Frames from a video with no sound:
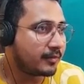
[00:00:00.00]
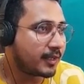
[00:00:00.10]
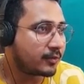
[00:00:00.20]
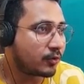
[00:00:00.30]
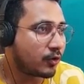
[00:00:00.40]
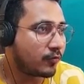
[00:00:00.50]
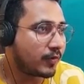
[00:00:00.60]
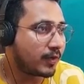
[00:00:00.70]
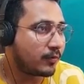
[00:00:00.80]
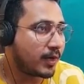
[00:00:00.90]
That
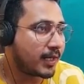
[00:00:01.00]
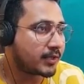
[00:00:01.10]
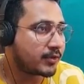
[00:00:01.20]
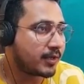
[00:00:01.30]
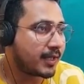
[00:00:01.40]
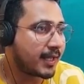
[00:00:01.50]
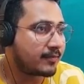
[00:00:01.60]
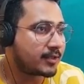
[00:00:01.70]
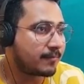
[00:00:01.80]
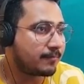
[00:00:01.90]
chlorophyll, what actually
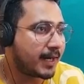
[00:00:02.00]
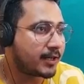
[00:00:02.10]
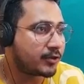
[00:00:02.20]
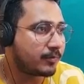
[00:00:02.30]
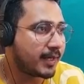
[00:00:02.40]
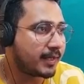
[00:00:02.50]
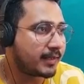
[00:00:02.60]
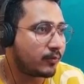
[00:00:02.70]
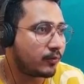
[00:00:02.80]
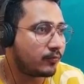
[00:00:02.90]
helps the plants to make
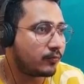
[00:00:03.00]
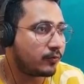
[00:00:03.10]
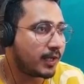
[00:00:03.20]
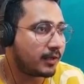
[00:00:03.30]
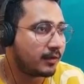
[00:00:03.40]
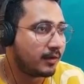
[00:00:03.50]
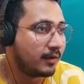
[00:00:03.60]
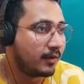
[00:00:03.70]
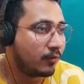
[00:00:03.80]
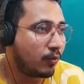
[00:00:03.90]
their own food and
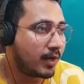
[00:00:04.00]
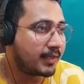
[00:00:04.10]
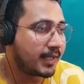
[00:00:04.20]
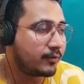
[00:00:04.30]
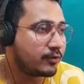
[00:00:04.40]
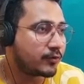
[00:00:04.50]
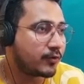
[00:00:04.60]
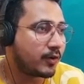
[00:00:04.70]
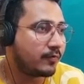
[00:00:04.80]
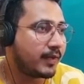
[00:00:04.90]
what they use
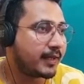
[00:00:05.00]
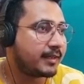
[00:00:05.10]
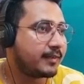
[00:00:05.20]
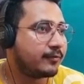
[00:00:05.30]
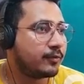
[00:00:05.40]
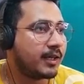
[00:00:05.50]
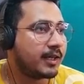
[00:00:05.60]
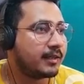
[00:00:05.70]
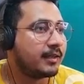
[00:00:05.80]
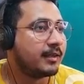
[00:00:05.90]
for making the food,
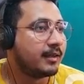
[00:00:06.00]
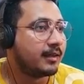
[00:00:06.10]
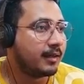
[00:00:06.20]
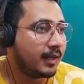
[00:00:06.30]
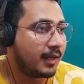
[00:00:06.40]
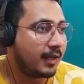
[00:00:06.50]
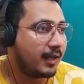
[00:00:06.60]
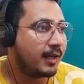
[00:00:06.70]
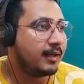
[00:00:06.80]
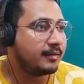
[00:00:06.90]
like
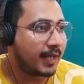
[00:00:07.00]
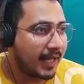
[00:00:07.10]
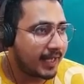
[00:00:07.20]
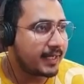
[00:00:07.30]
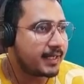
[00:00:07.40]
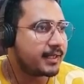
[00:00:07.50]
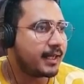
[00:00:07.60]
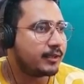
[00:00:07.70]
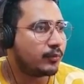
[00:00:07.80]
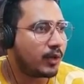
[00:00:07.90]
light
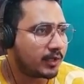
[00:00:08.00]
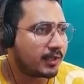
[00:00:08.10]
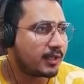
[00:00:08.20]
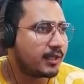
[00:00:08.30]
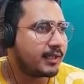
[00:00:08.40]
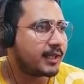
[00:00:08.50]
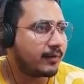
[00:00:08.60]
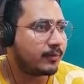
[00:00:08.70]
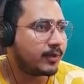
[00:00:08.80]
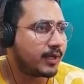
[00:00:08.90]
and the water and the
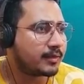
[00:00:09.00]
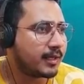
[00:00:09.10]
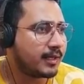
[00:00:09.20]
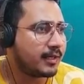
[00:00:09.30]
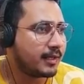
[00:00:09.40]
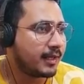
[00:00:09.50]
carbon dioxide,